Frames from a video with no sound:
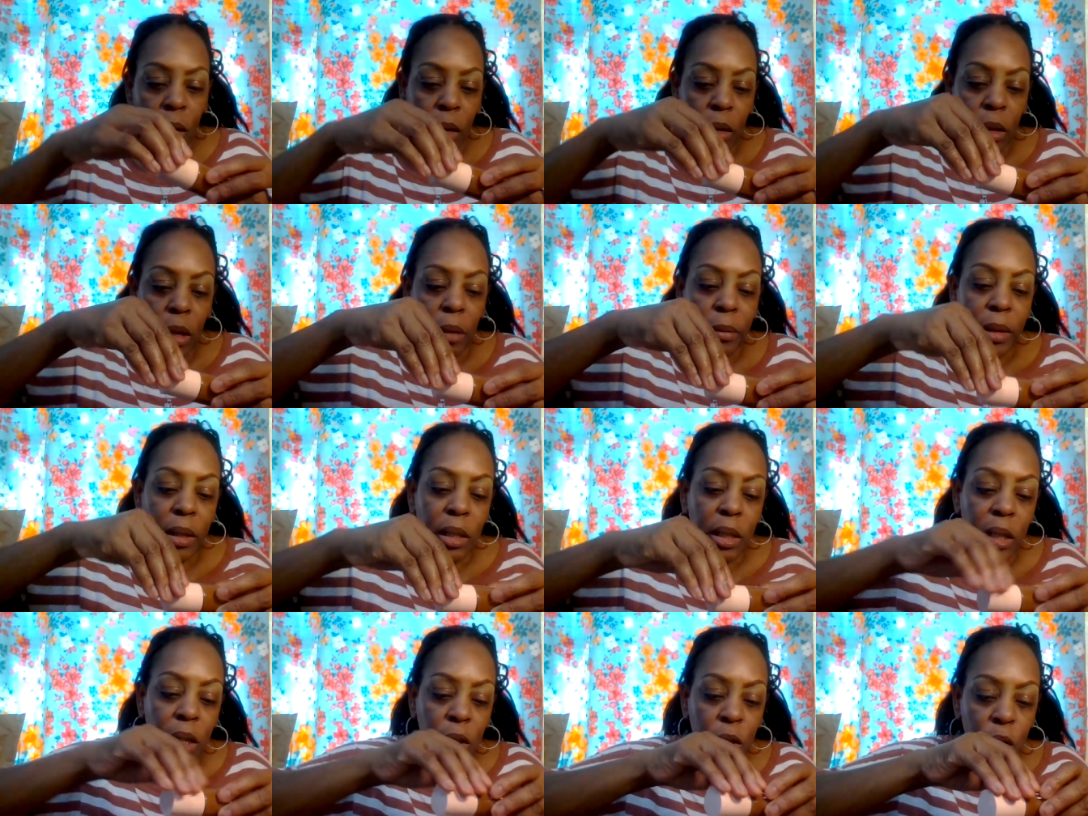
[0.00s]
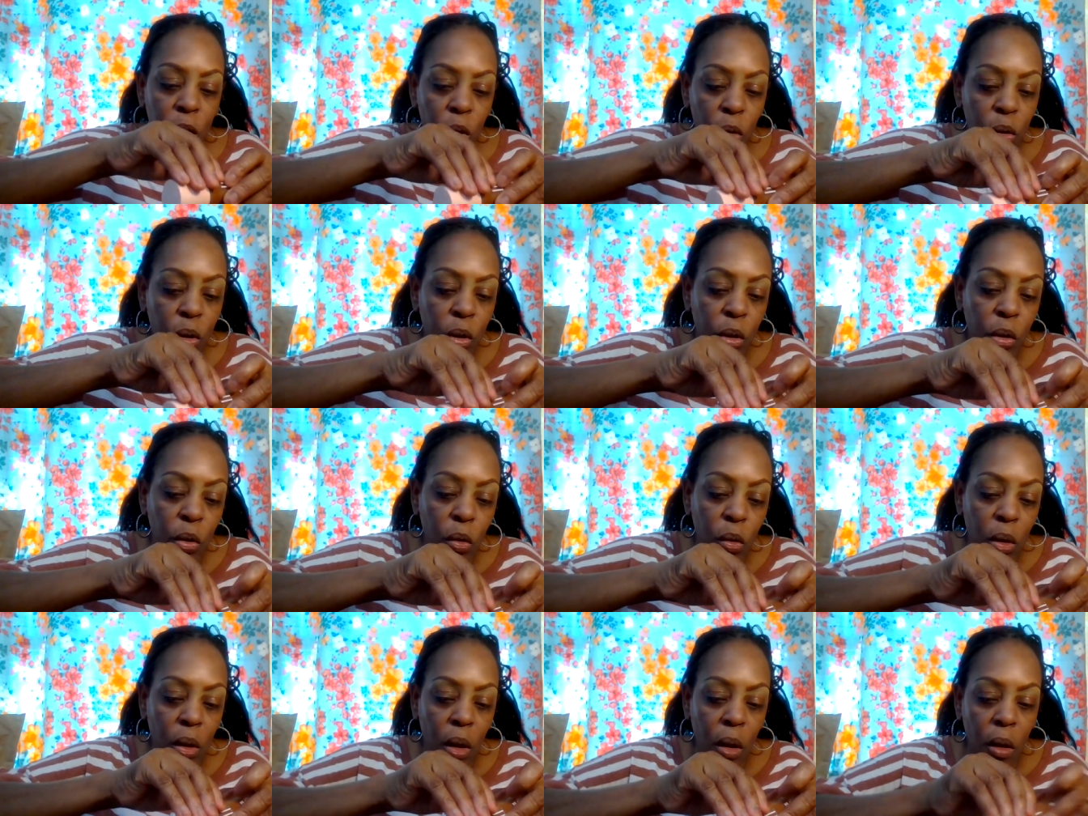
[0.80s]
don't want to sit too
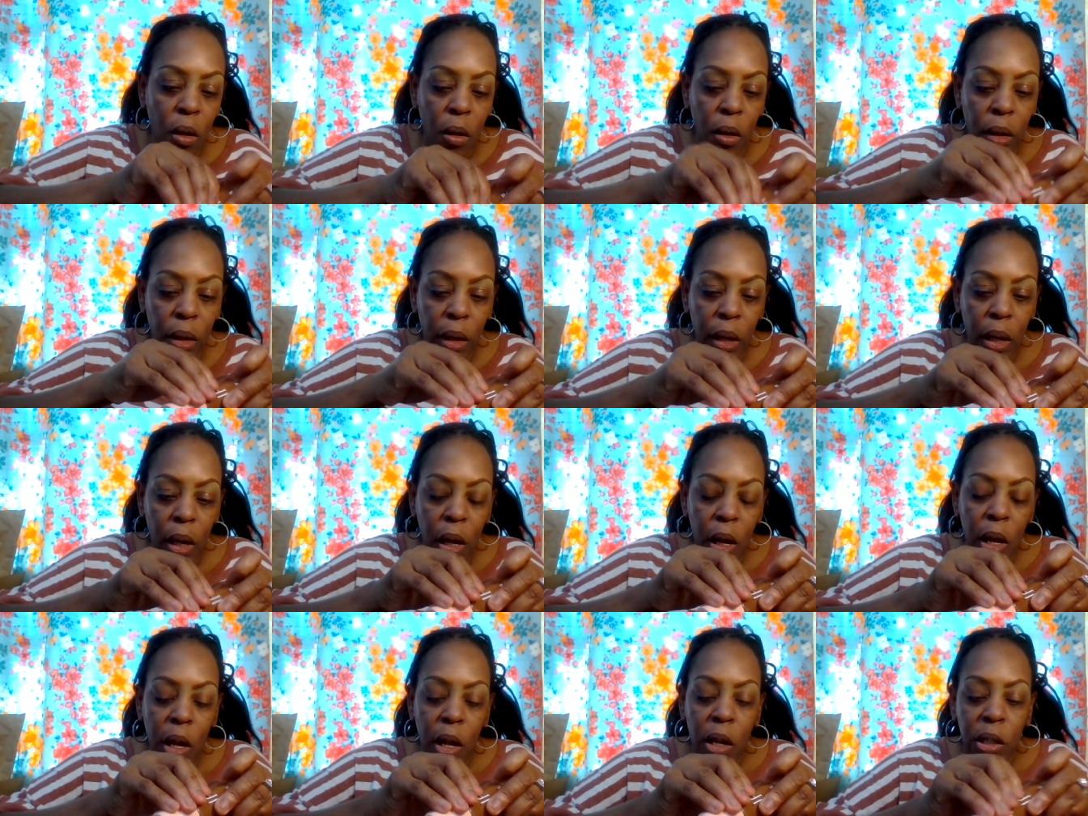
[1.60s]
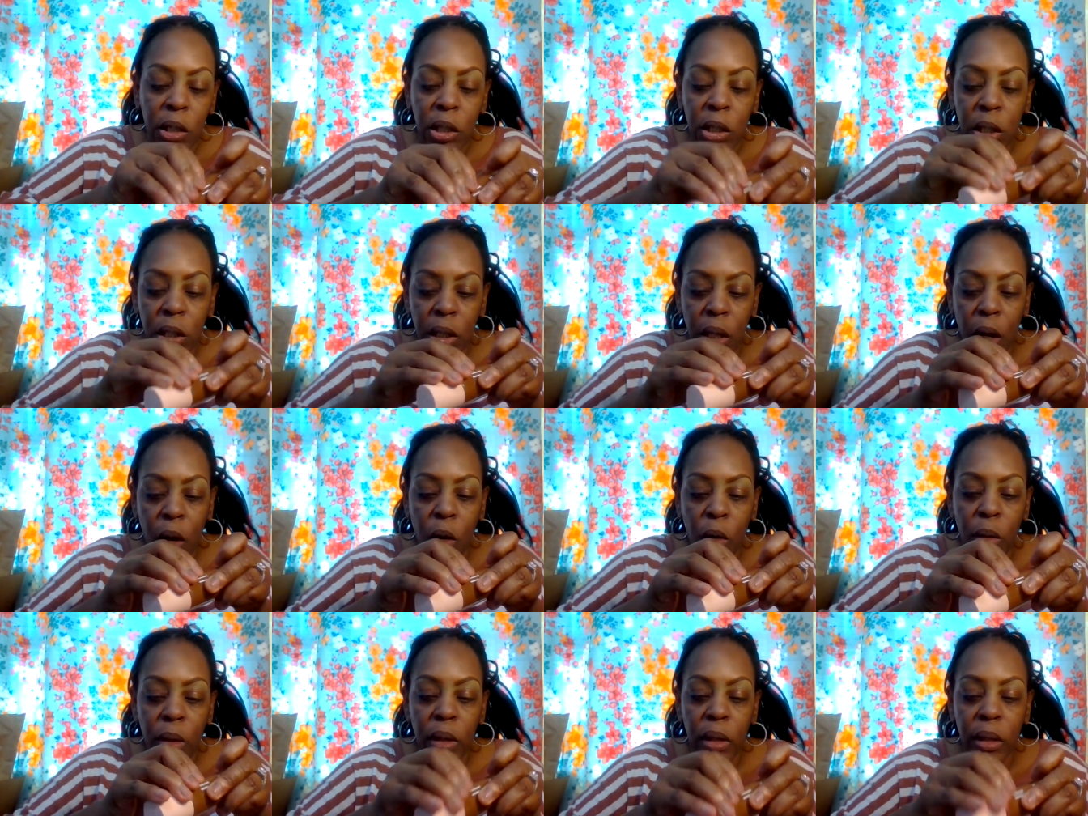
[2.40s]
too long
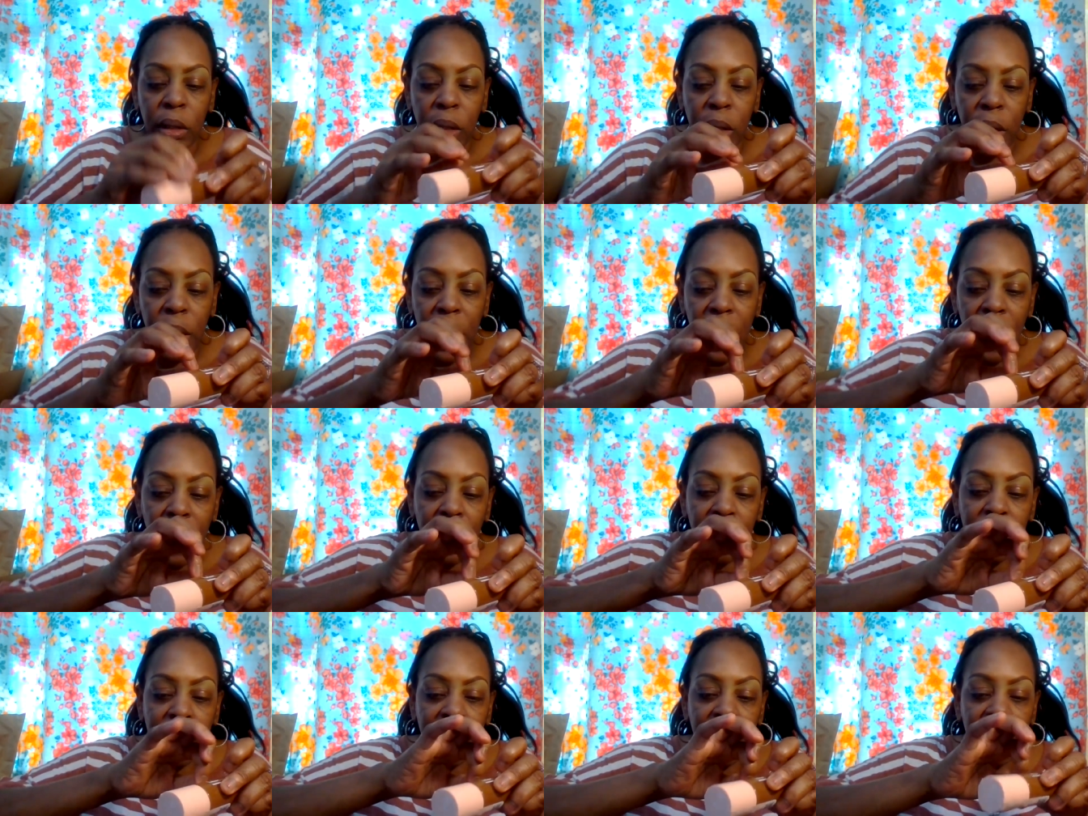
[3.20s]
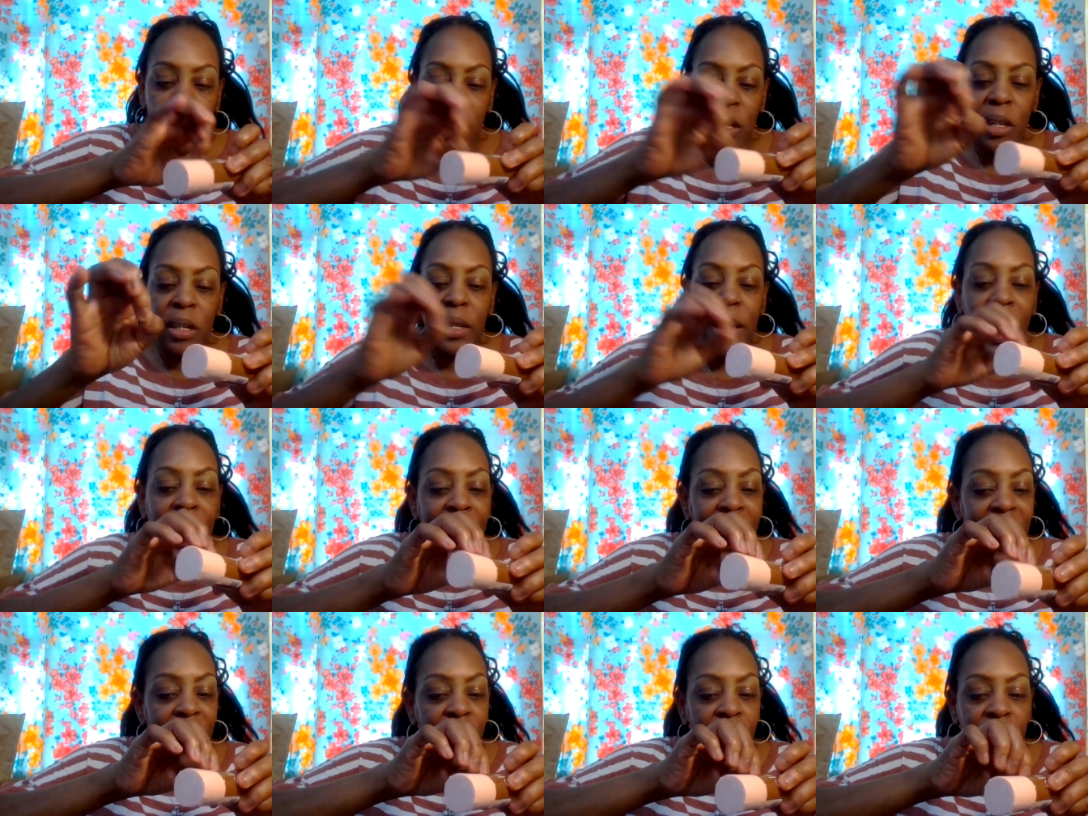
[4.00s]
so yeah this is I
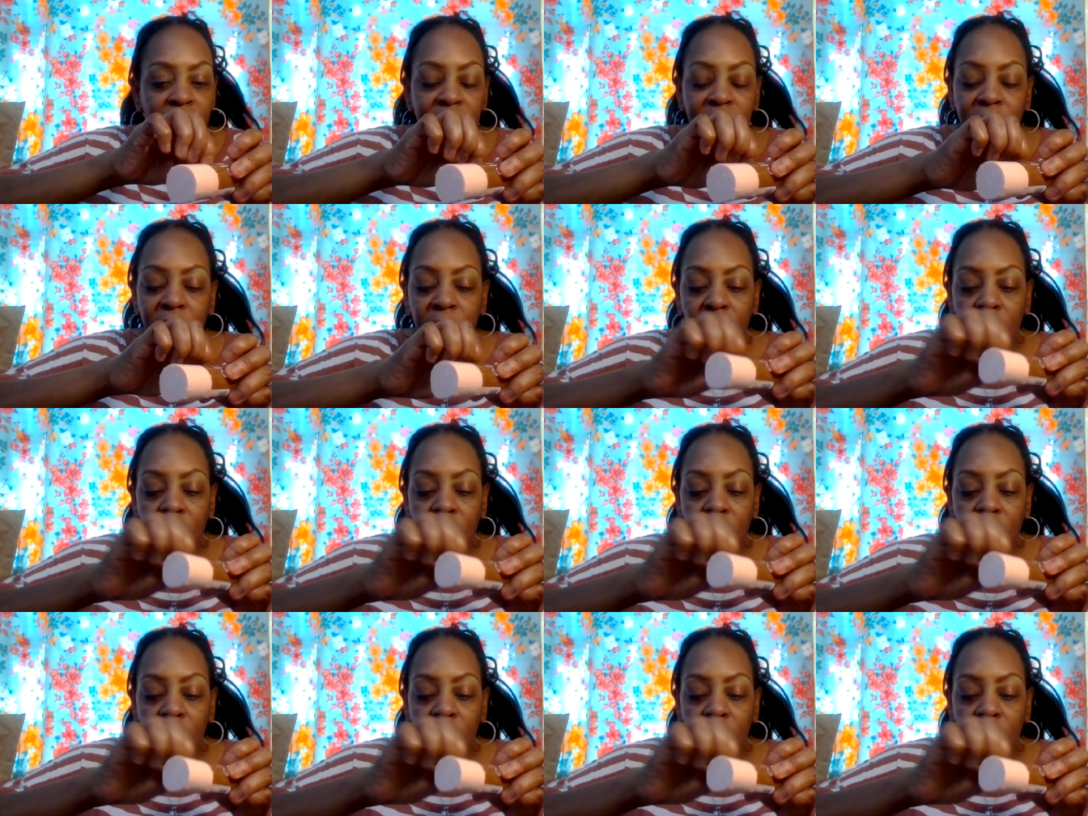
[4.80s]
haven't